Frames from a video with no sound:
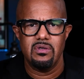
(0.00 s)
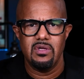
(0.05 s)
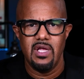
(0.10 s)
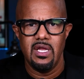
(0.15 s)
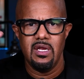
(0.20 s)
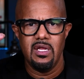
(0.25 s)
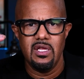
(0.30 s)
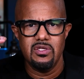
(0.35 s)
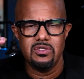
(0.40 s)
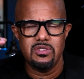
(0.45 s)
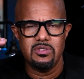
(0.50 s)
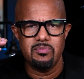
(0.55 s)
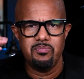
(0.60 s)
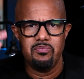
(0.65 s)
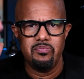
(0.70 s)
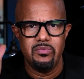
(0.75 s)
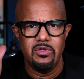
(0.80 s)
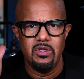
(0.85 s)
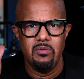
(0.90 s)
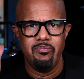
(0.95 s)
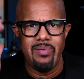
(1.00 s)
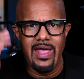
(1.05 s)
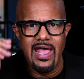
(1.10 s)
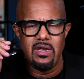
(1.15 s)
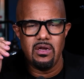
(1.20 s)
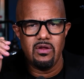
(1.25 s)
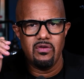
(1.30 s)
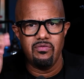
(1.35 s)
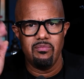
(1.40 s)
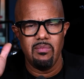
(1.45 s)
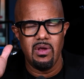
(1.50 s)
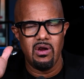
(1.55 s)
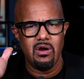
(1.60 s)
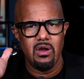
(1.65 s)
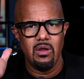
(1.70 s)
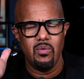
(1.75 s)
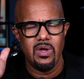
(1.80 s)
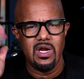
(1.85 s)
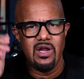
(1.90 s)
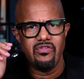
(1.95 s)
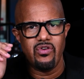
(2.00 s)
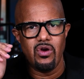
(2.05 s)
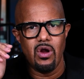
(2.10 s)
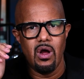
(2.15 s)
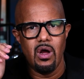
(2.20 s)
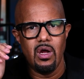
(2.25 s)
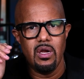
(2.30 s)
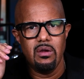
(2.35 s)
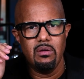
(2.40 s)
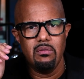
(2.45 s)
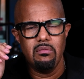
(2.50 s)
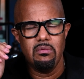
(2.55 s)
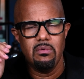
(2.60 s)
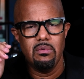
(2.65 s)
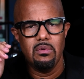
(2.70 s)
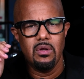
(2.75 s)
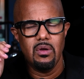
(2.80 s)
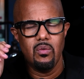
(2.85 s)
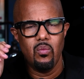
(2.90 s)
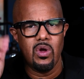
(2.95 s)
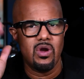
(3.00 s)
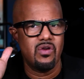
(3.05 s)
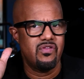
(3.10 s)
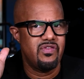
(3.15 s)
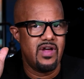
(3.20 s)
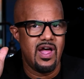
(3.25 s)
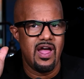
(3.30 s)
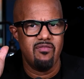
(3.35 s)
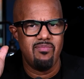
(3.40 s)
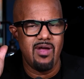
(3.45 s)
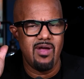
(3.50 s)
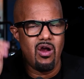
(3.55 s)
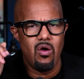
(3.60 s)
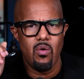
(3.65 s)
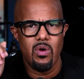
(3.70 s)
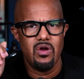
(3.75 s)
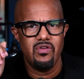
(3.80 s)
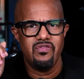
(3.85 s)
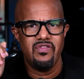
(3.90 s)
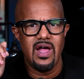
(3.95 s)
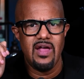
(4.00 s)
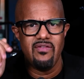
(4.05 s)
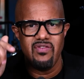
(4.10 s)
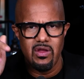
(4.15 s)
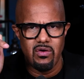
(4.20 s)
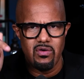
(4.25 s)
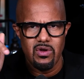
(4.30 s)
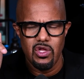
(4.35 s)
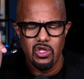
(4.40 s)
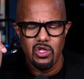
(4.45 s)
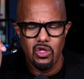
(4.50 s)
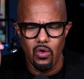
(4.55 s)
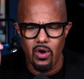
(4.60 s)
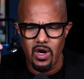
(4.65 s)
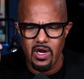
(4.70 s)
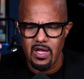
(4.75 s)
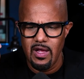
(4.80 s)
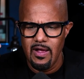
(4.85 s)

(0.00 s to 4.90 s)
and his band of merry whatever on 105, Power 105 here in New York.